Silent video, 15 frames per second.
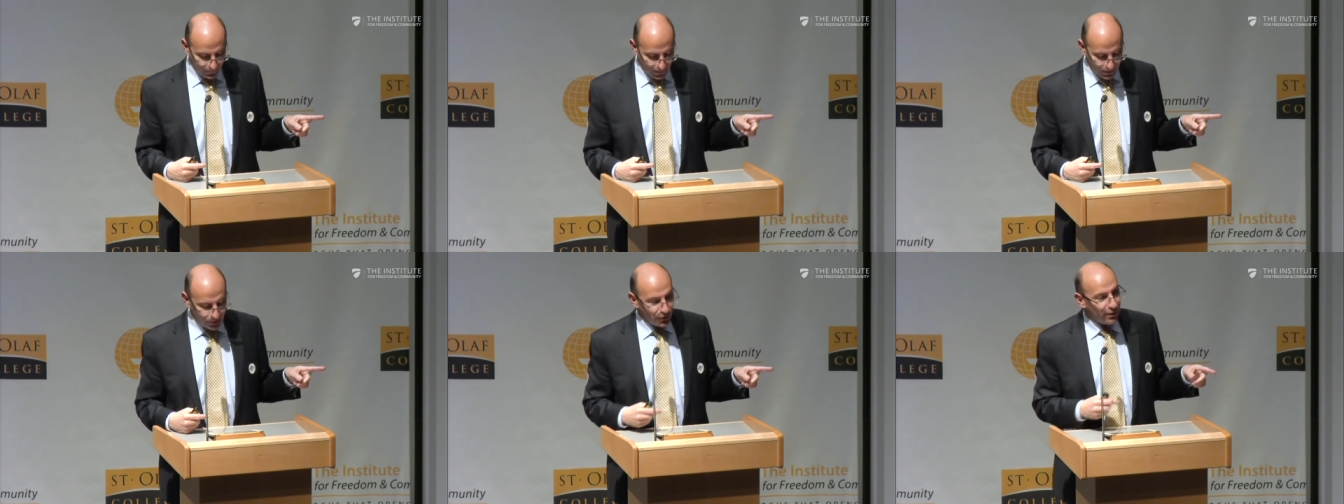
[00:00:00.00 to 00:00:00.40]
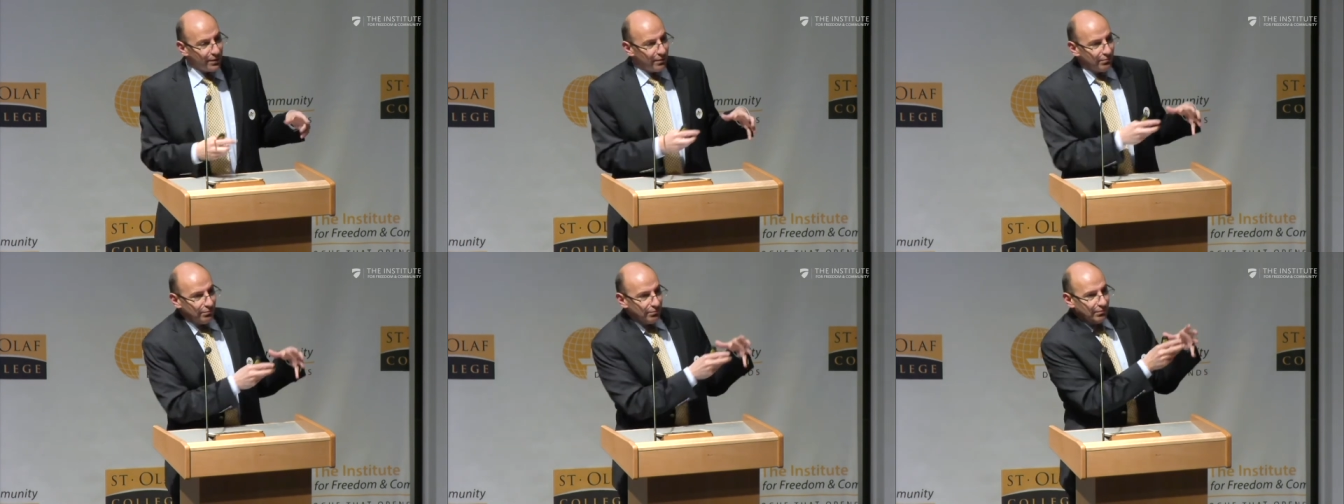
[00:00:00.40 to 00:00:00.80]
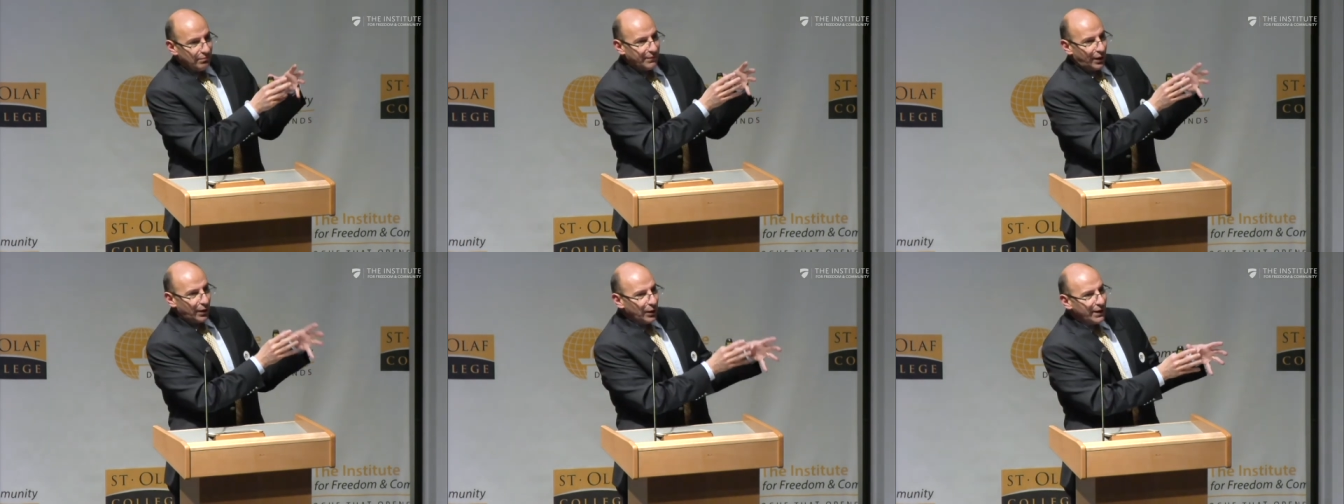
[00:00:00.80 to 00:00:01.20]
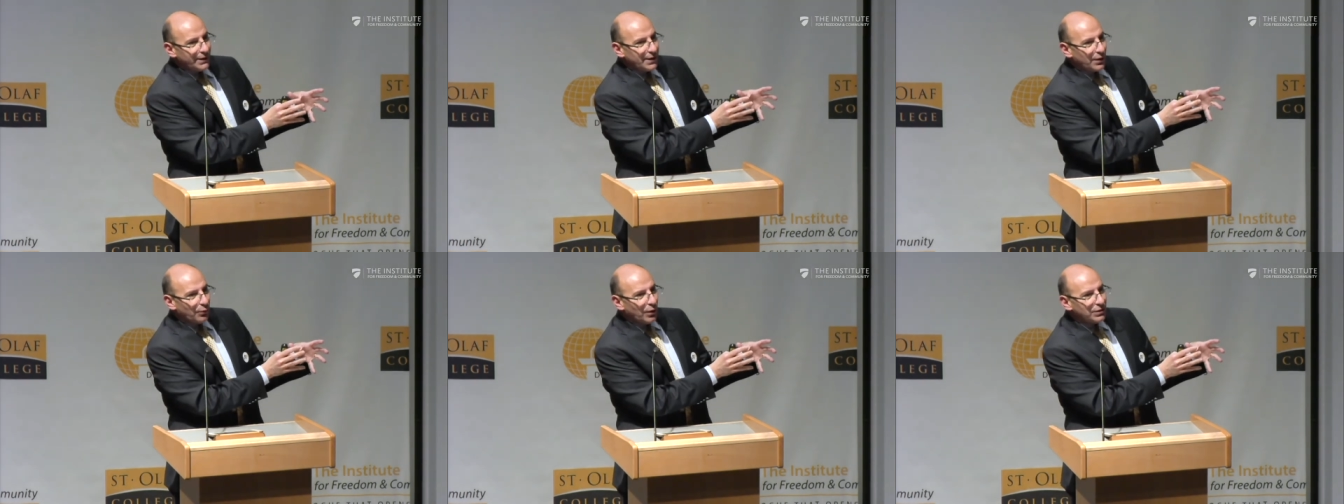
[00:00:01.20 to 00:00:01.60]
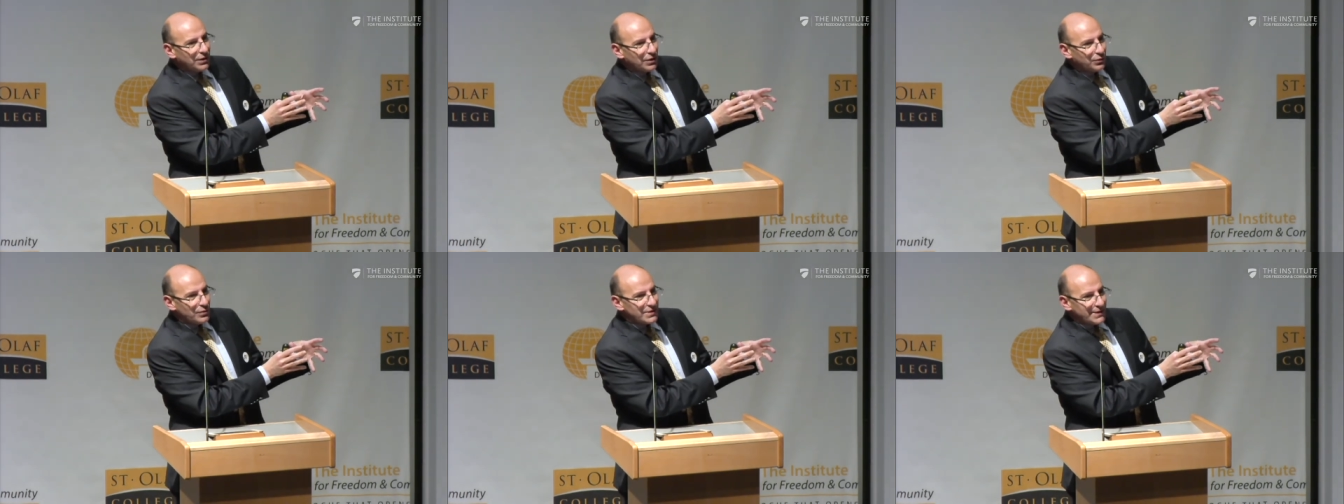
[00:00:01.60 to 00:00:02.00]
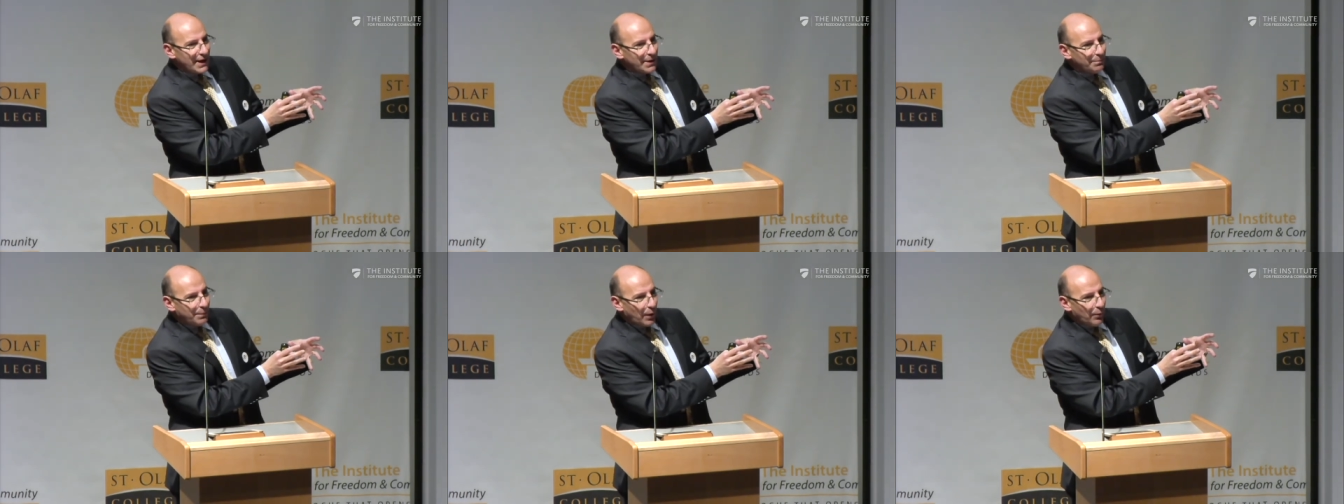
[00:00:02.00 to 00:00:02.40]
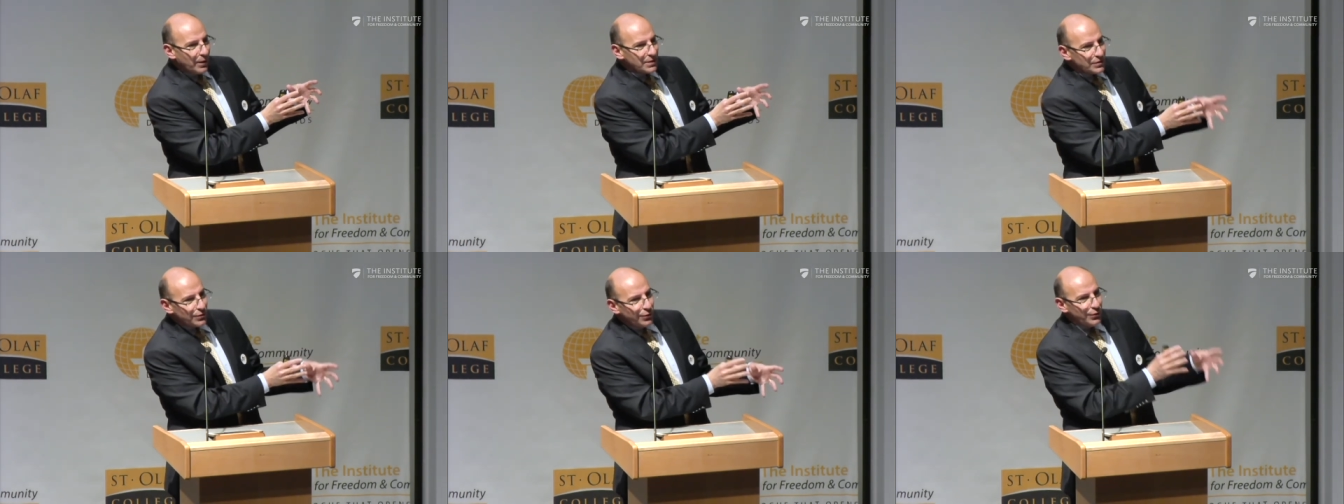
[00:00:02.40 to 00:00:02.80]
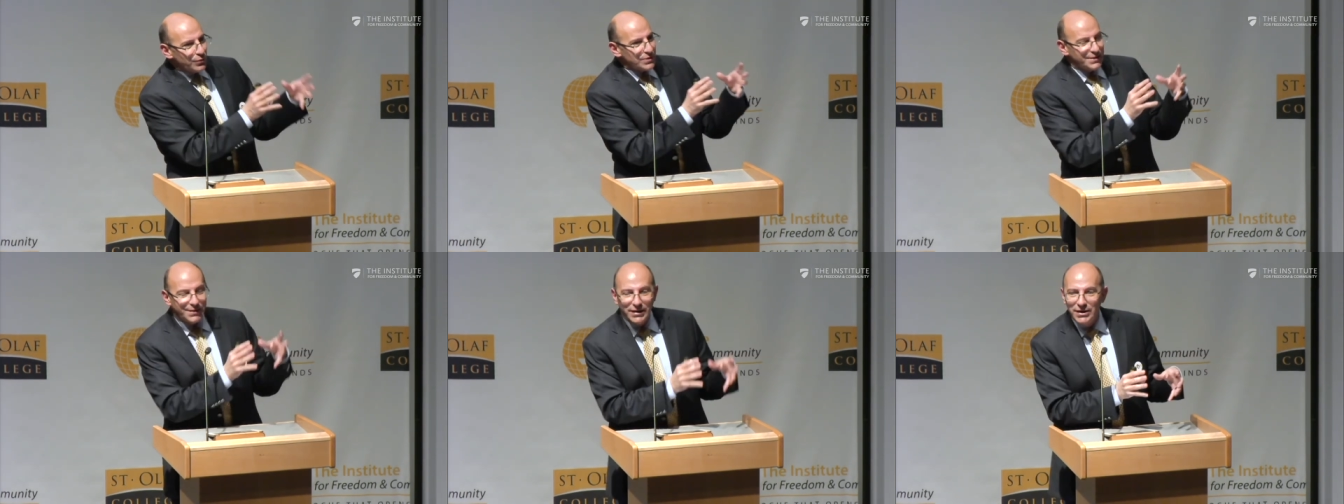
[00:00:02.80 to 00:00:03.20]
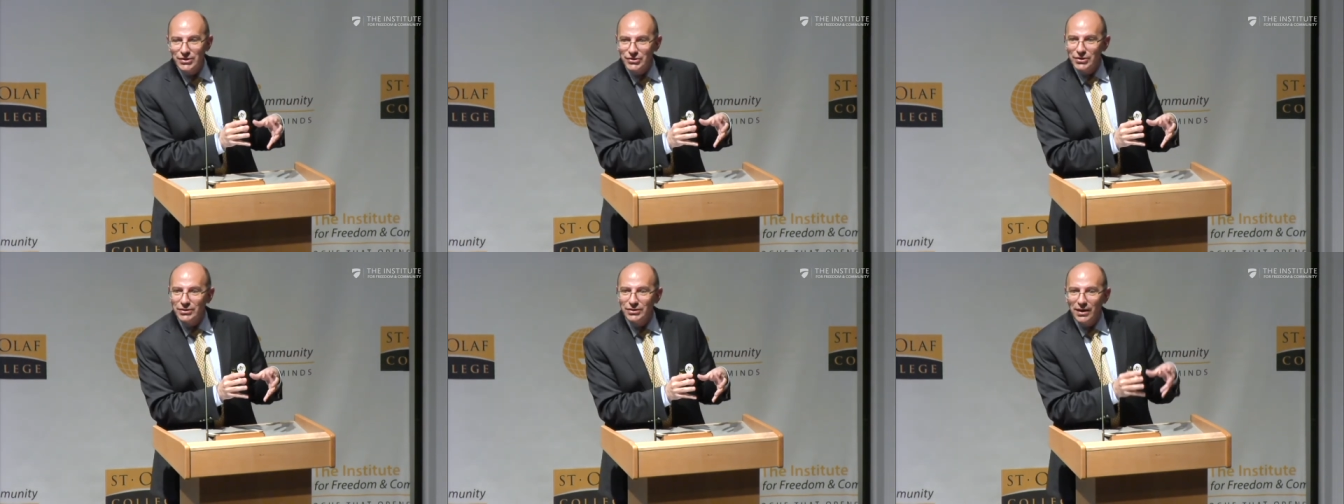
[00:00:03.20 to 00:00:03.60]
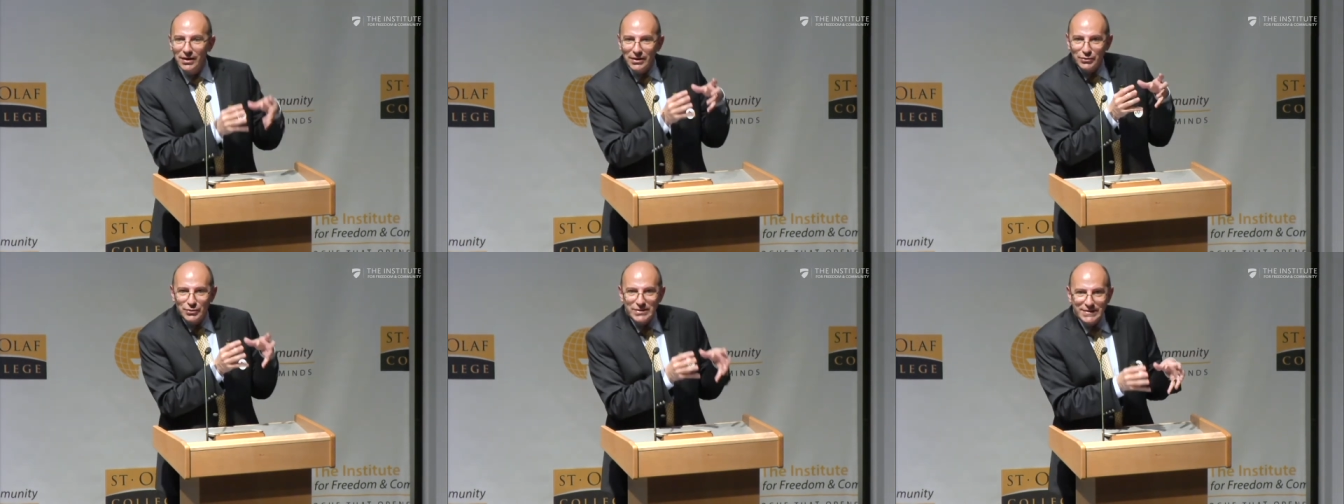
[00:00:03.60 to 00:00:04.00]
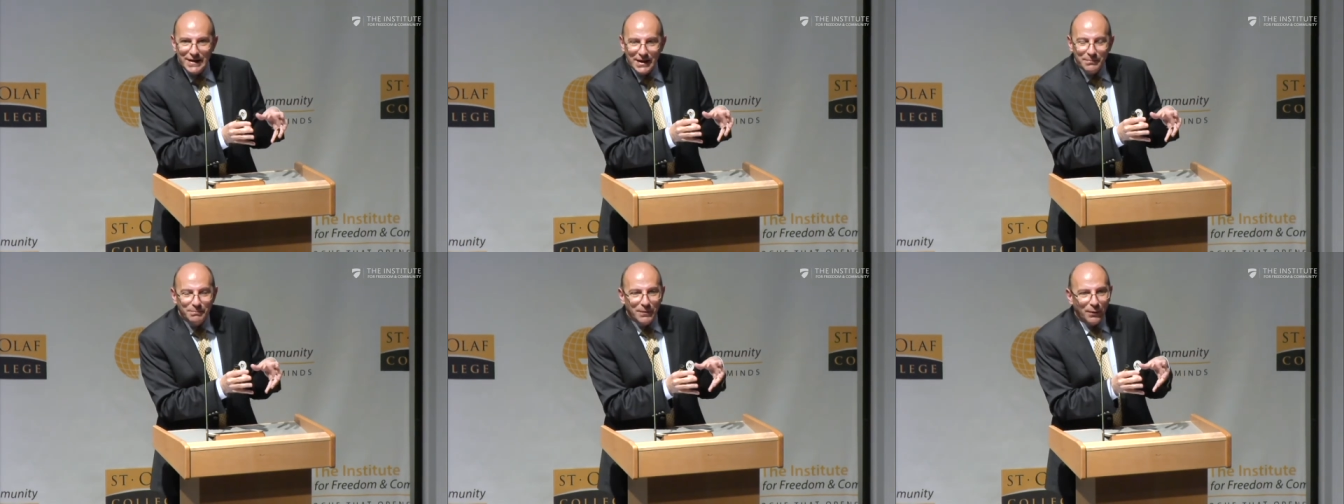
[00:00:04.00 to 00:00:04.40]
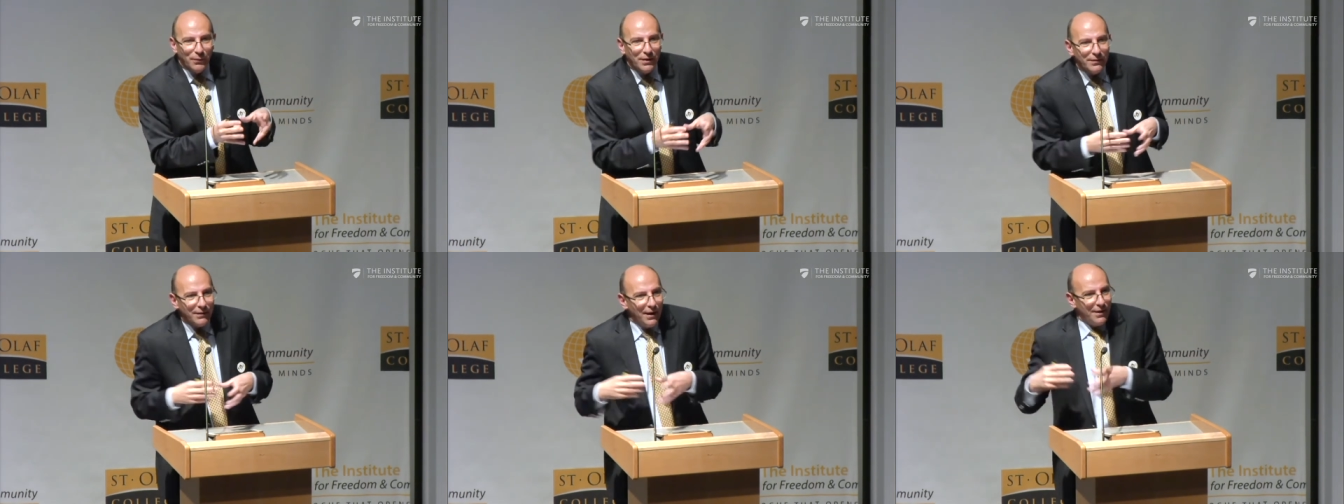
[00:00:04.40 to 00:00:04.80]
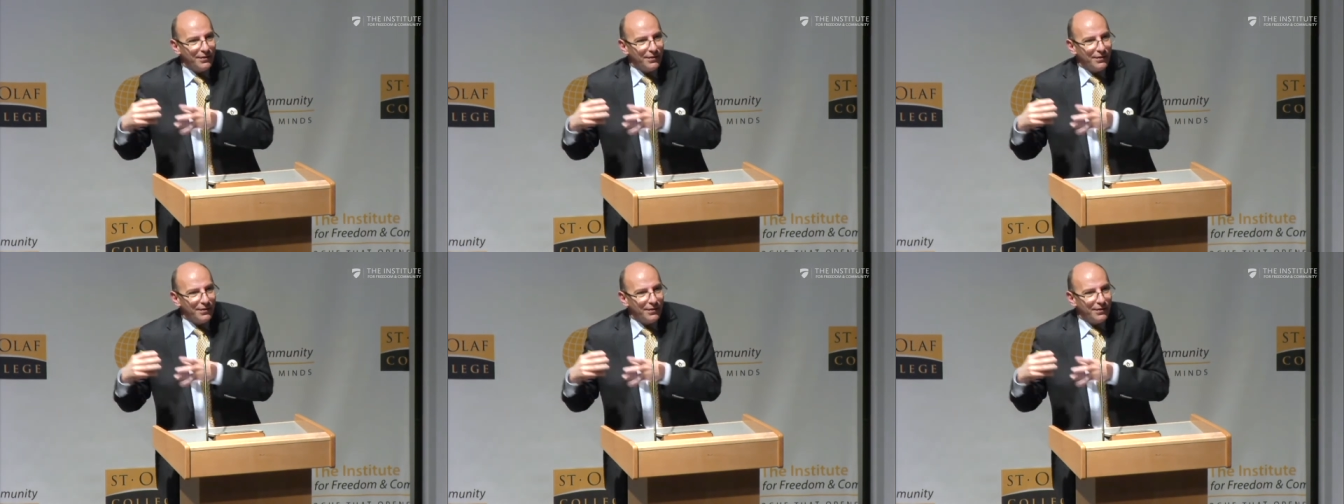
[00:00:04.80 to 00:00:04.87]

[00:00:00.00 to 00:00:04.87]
So the leader wanted to stay in power, so used religion to stay in power.